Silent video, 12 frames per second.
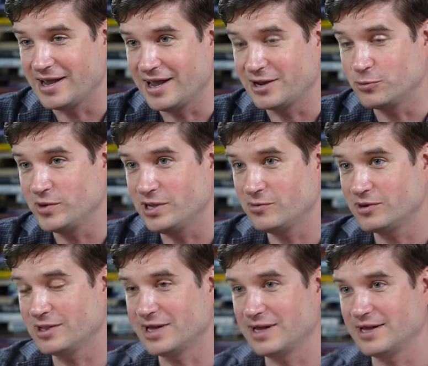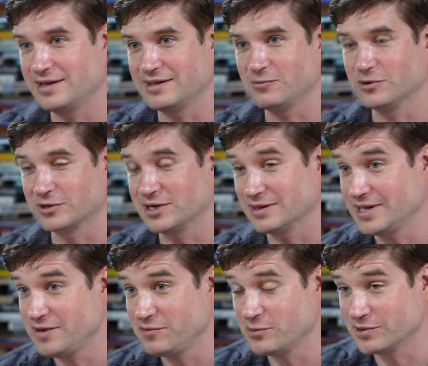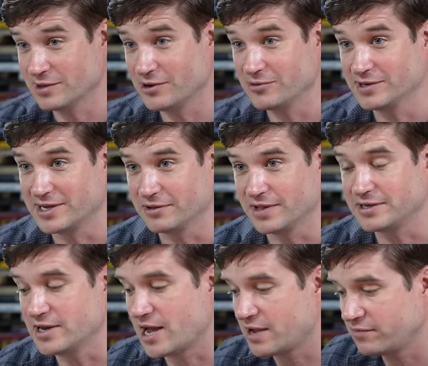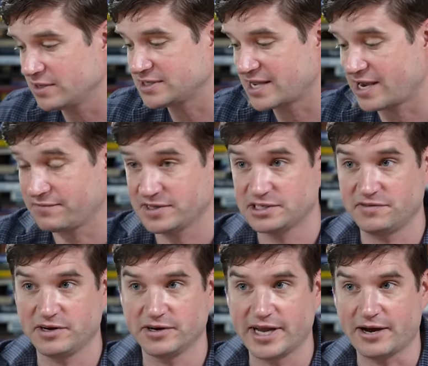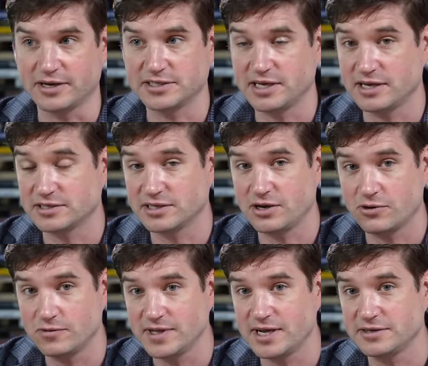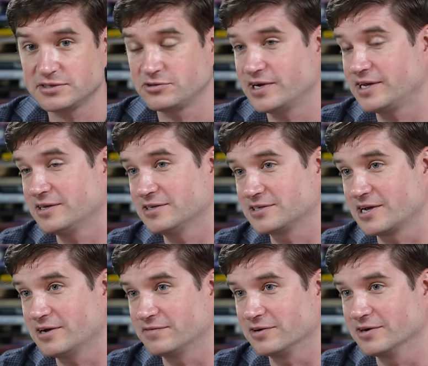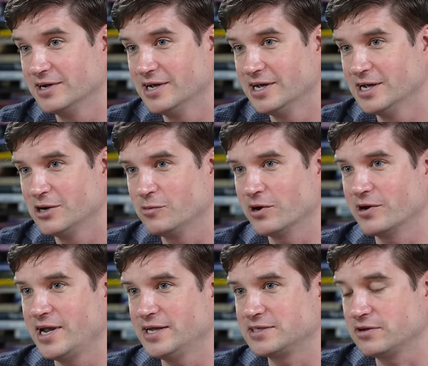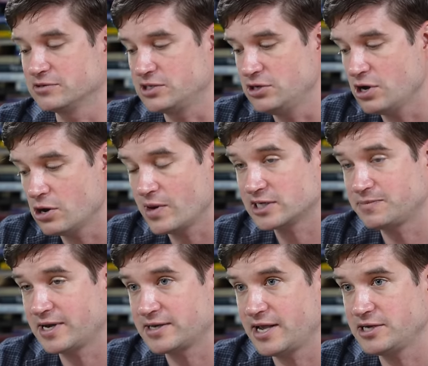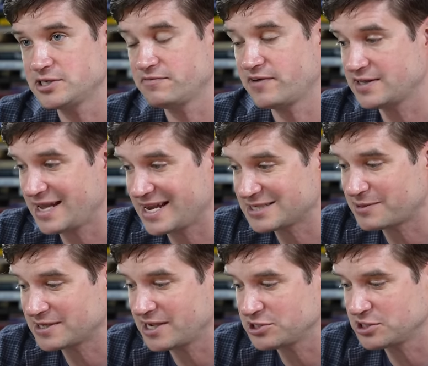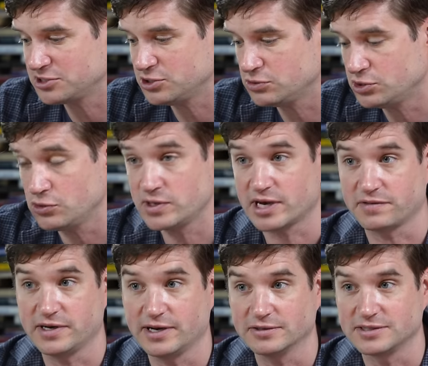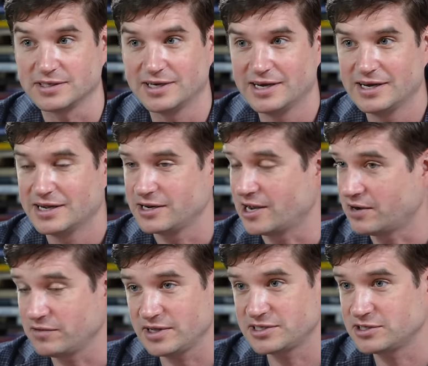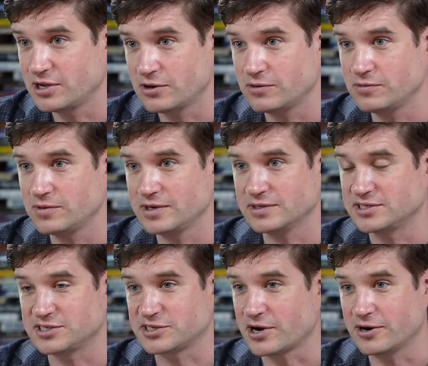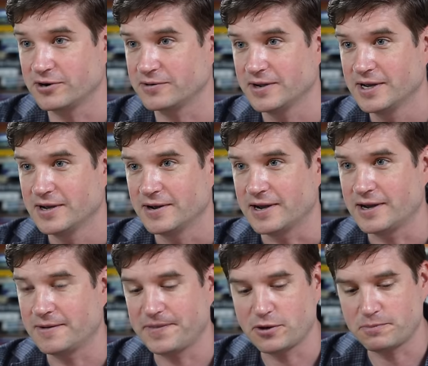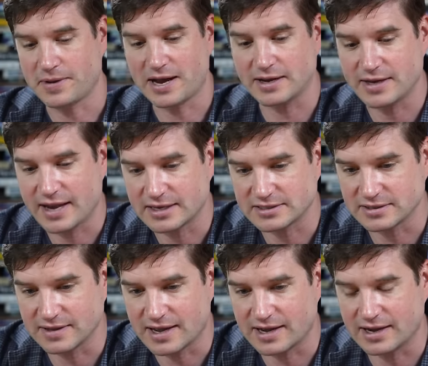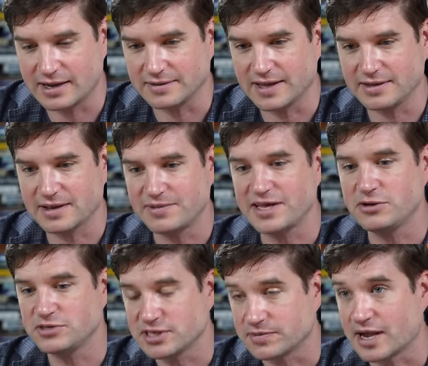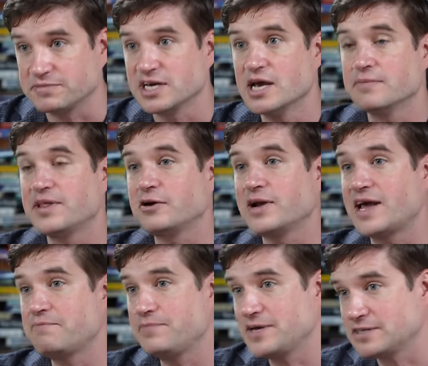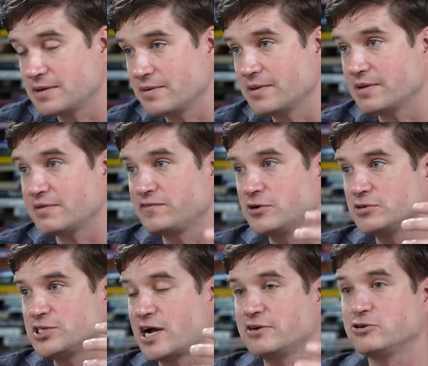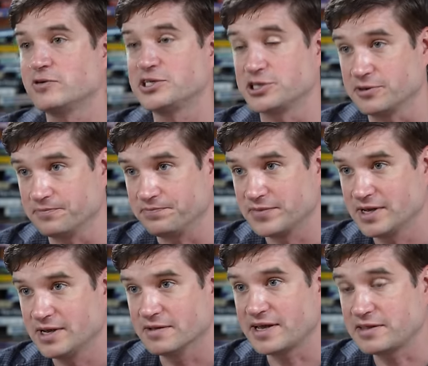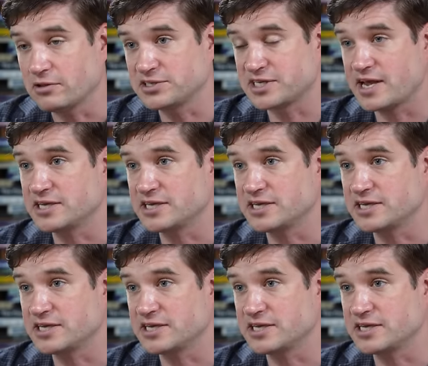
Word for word: And we will uh we're gonna leave you alone till like novelists have this figured out. It's the it's the only industry I can discover where it's there's no expectation. In fact, the expectation is you do nothing else. Novelists don't start uh, they don't podcast a lot. Like I mean, they do sometimes. I, I would, they don't have biz. Uh, if you're John Grisham, like they'll say it's